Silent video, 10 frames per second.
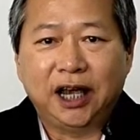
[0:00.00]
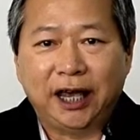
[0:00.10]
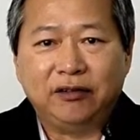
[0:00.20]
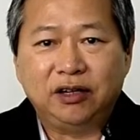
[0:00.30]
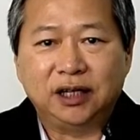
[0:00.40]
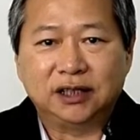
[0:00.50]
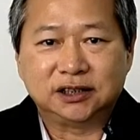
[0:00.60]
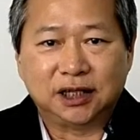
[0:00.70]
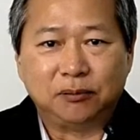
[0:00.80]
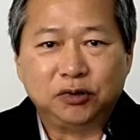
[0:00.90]
area
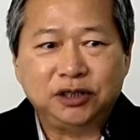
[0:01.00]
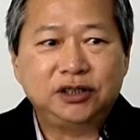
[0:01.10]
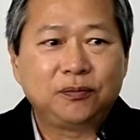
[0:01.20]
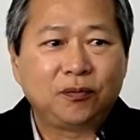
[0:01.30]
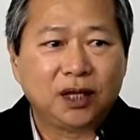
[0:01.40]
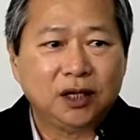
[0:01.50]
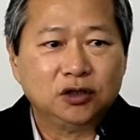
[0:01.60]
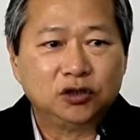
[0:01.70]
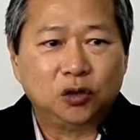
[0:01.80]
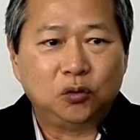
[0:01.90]
established.
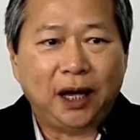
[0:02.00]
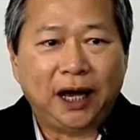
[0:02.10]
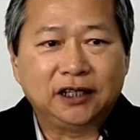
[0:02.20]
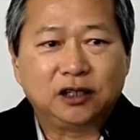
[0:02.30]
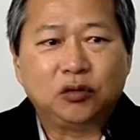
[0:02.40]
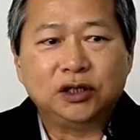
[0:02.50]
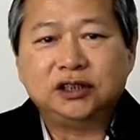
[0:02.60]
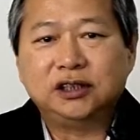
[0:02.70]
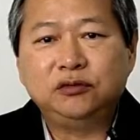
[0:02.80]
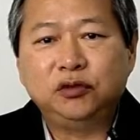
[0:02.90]
So what are the
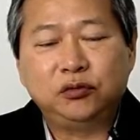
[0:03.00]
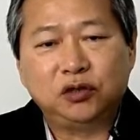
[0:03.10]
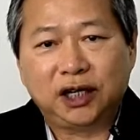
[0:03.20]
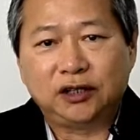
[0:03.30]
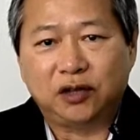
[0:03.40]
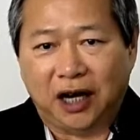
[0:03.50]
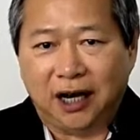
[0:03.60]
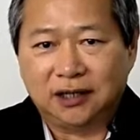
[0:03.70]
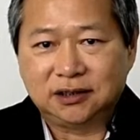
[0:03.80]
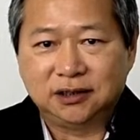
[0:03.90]
questions we would like to
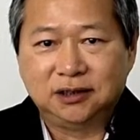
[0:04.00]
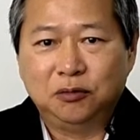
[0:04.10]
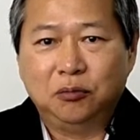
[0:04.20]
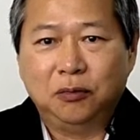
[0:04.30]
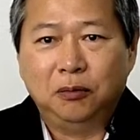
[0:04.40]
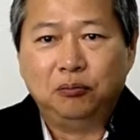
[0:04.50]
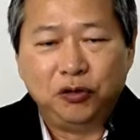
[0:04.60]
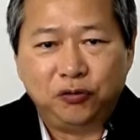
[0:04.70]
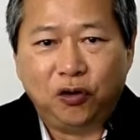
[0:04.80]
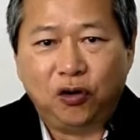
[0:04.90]
ask
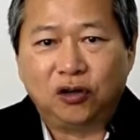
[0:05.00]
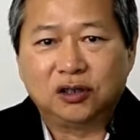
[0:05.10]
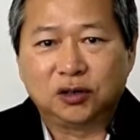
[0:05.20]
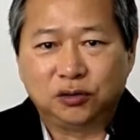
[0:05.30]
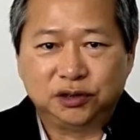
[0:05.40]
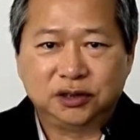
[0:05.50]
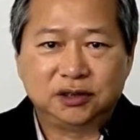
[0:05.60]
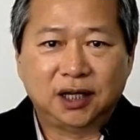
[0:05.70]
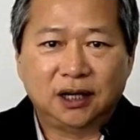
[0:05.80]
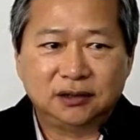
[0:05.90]
before the coaching
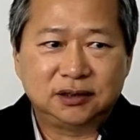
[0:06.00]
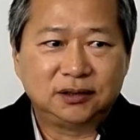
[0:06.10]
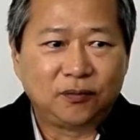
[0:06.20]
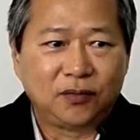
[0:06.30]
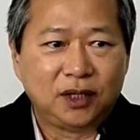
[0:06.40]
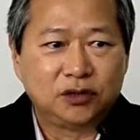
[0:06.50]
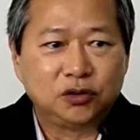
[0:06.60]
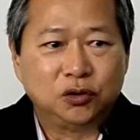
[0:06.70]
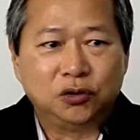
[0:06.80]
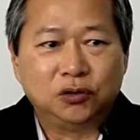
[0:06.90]
starts?
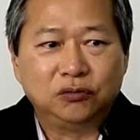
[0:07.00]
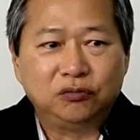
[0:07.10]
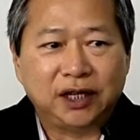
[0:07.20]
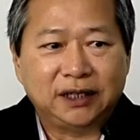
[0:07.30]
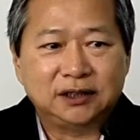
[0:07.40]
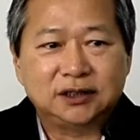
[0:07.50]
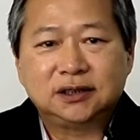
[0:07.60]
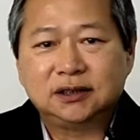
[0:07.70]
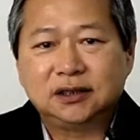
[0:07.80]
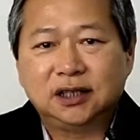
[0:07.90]
So let's